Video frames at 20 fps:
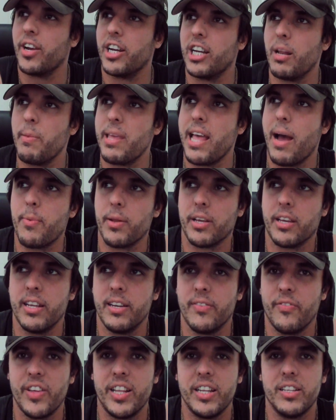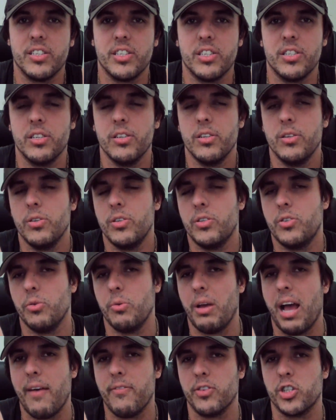going to be able to convince to
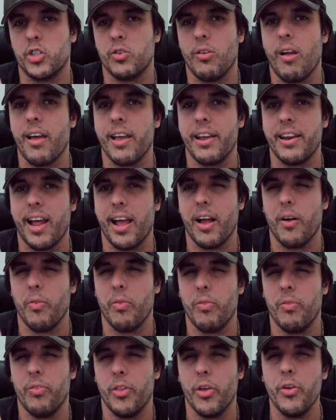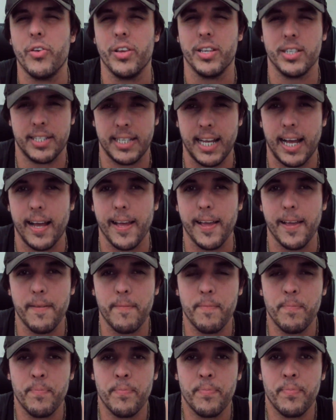have Australia Day on New Year's Day.
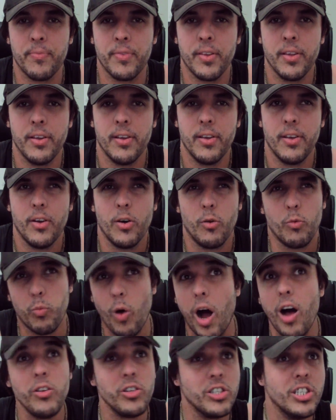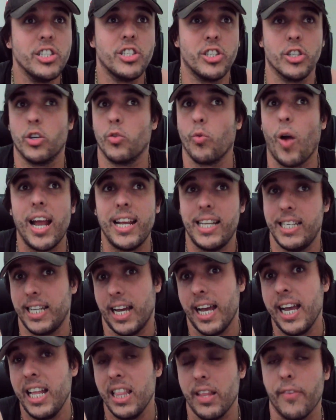Whilst it's a great
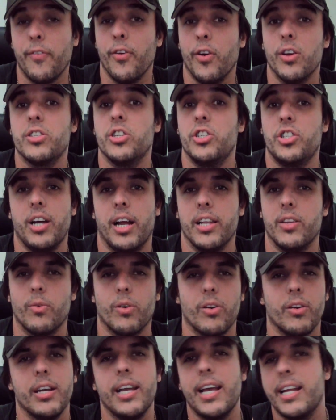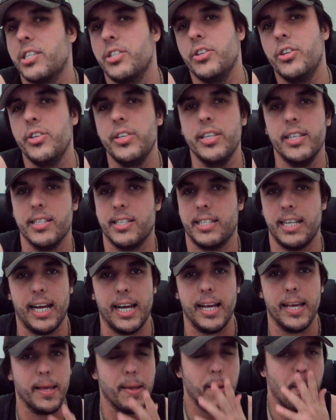date, the 1st of January, it's New Year's
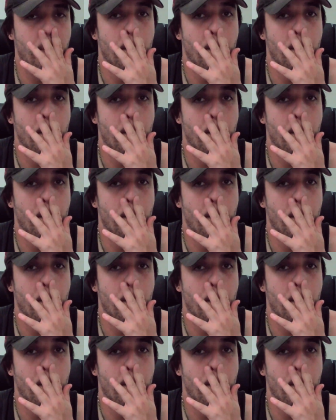Day.